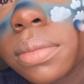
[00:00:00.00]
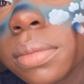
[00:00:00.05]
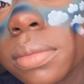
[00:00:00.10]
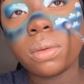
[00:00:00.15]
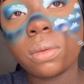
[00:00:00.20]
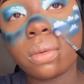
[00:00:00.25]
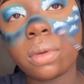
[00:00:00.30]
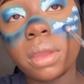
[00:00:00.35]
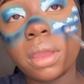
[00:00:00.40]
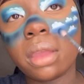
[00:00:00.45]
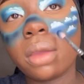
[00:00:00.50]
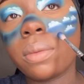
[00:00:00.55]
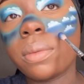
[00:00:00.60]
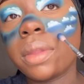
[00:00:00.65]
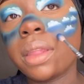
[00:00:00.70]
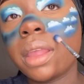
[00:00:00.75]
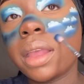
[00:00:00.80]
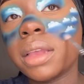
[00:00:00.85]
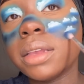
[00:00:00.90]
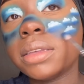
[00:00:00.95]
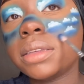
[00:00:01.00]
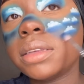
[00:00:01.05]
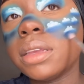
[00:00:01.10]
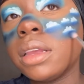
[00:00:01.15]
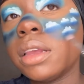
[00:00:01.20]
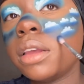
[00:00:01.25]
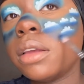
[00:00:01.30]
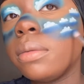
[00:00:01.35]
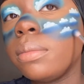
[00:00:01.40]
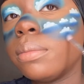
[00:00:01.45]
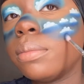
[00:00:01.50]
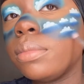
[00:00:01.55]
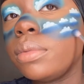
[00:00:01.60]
going in with that same